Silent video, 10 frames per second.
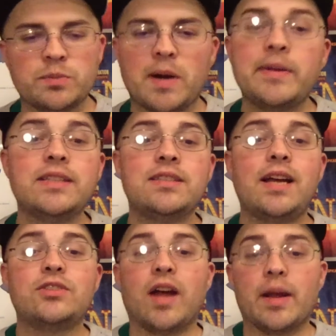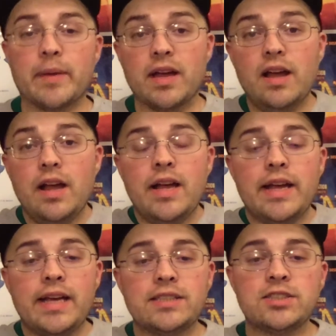But I'm getting sidetracked, man.
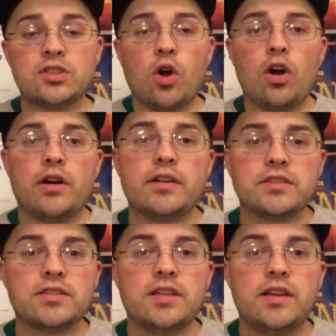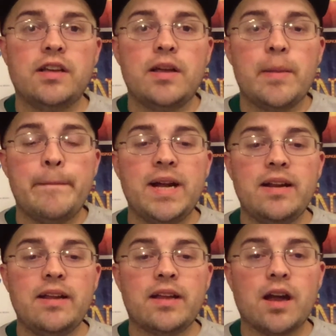It stars
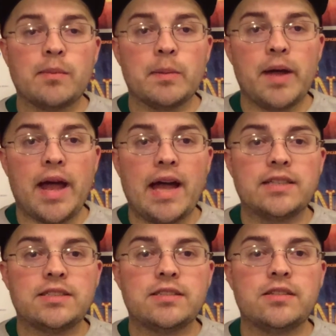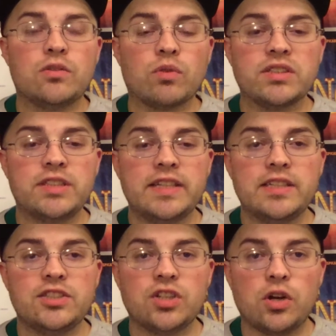Benedict Cumberbatch, Rashida
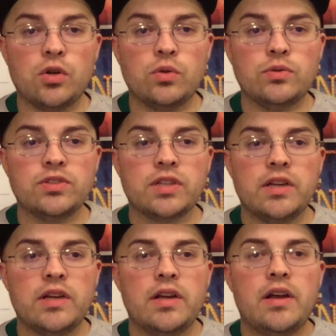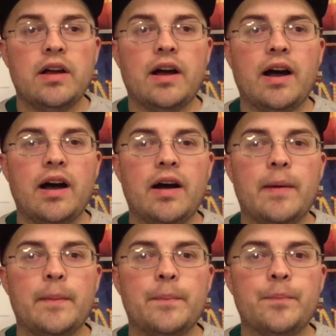Jones,
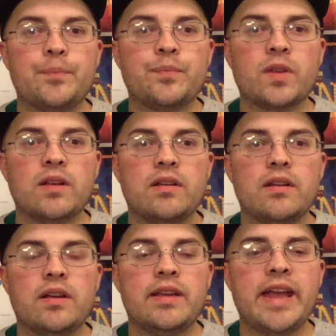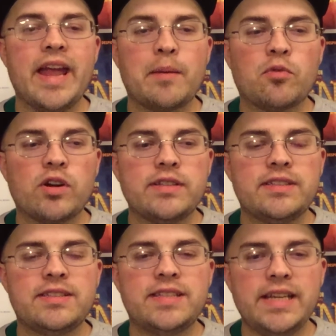um, Cameron
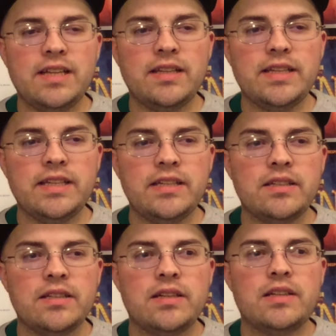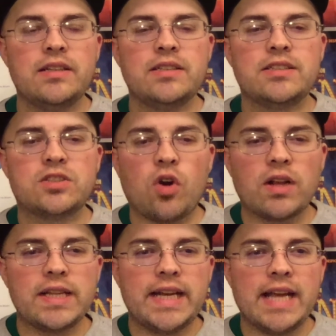Seely,
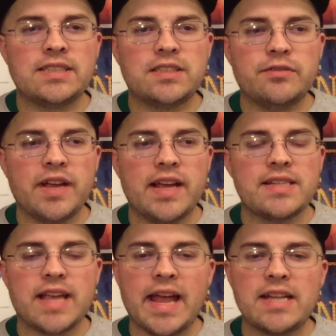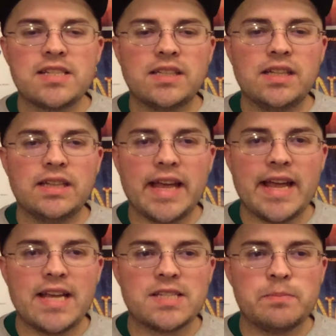Scarlett Estevez, Angela
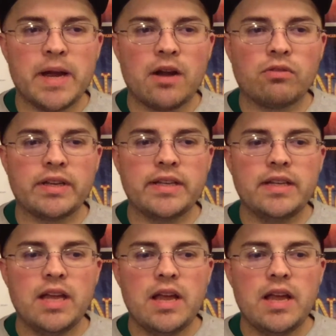Lansbury,